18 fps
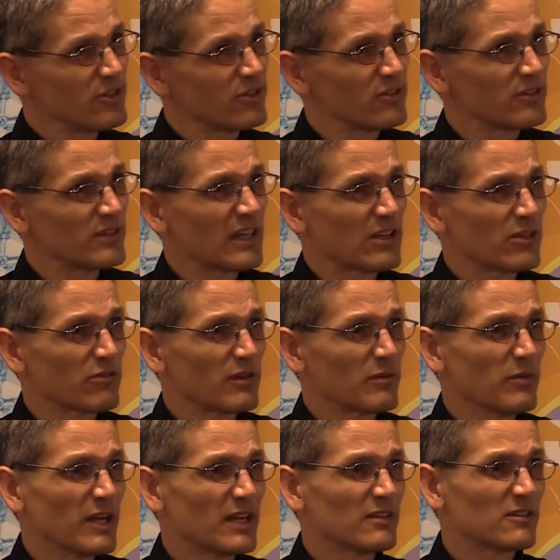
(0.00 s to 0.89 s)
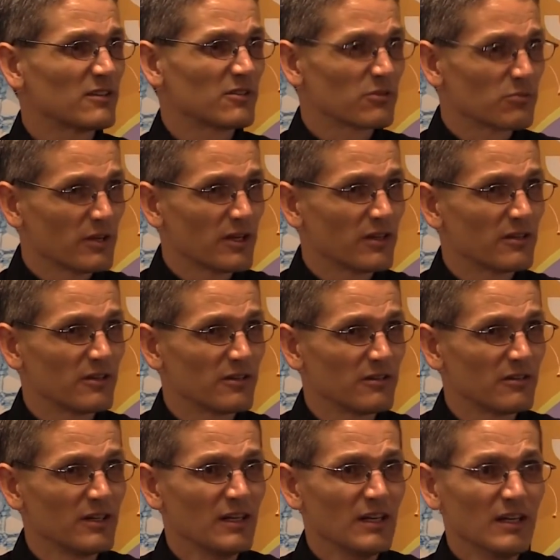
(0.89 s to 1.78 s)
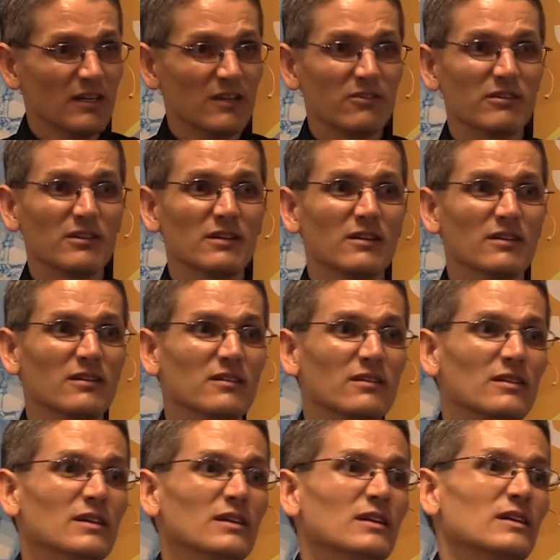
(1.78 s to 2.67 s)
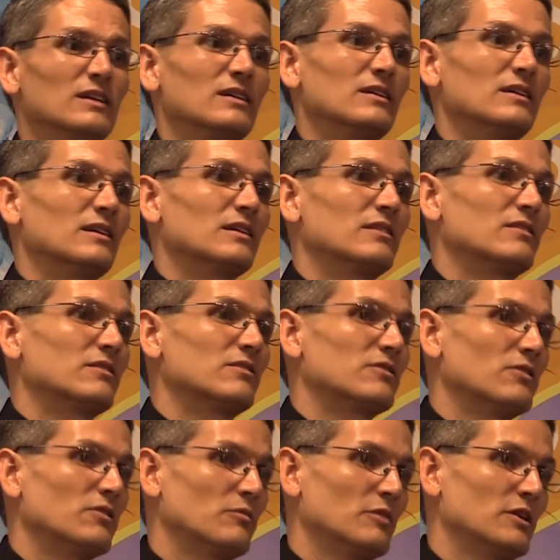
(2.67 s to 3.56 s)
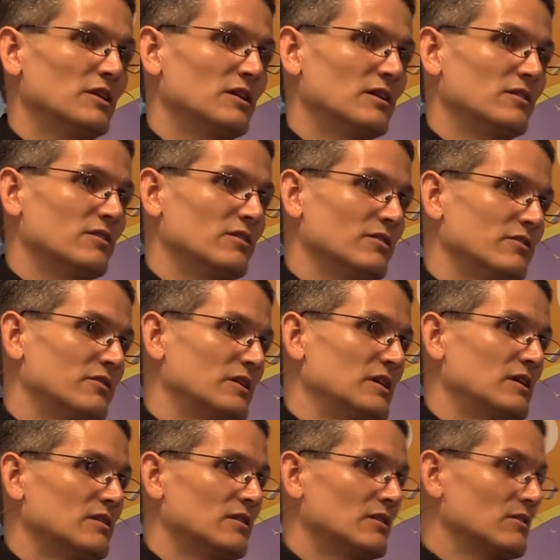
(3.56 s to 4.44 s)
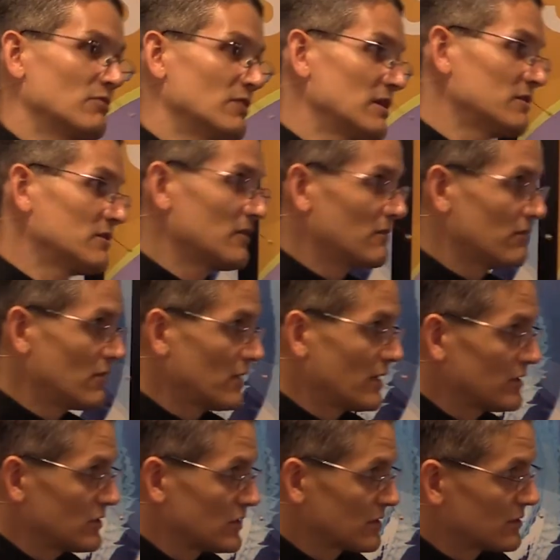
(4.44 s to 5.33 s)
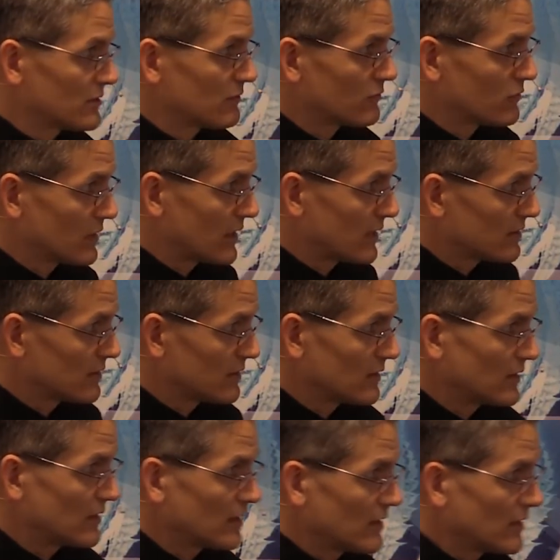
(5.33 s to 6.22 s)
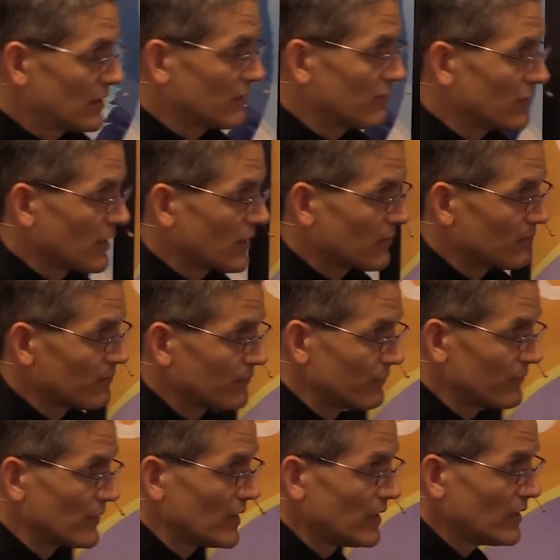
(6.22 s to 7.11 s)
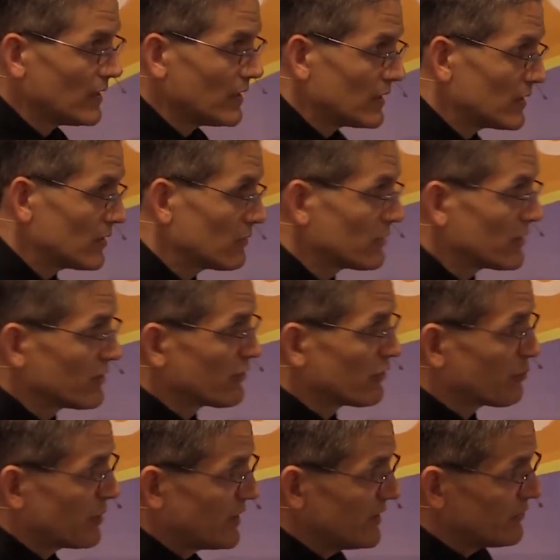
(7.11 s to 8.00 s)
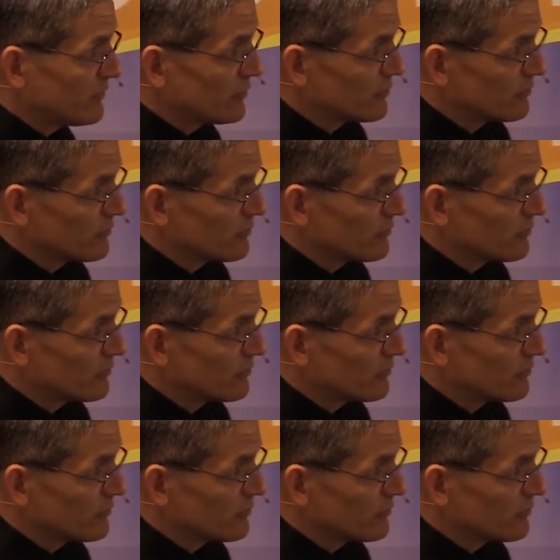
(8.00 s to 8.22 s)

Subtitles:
take 3 bites and swallow, well, it's assuming that there's teeth in the rest of the digestive tract to take care of that. You want to space your